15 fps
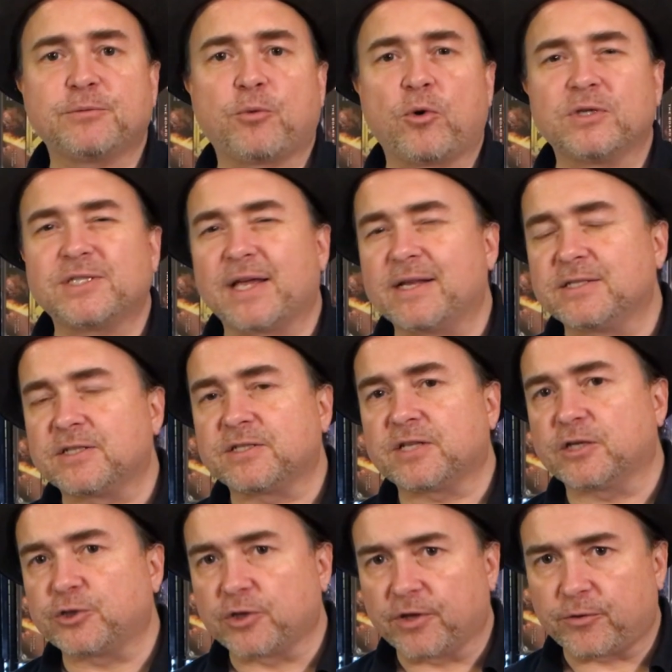points, that is
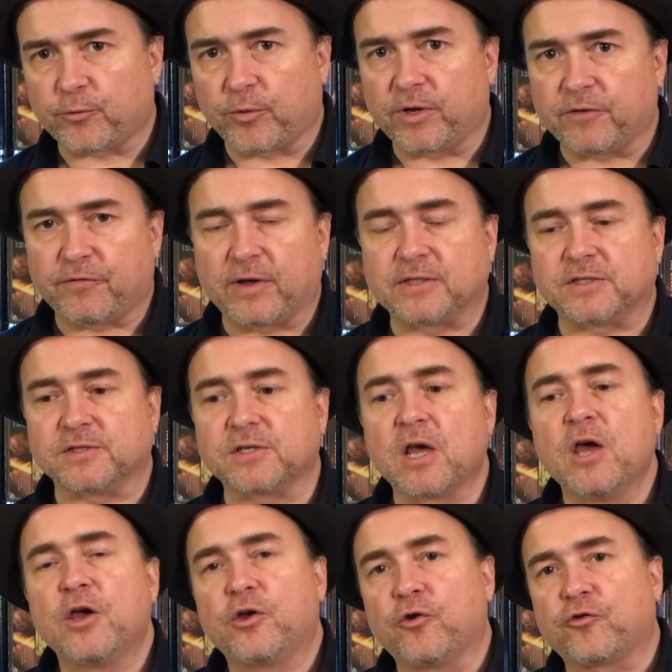essentially 3 defenses.
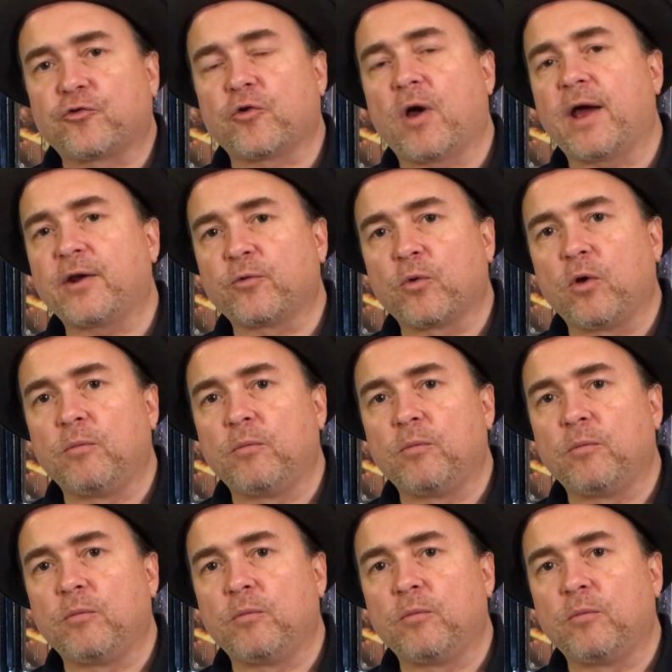You're trying to roll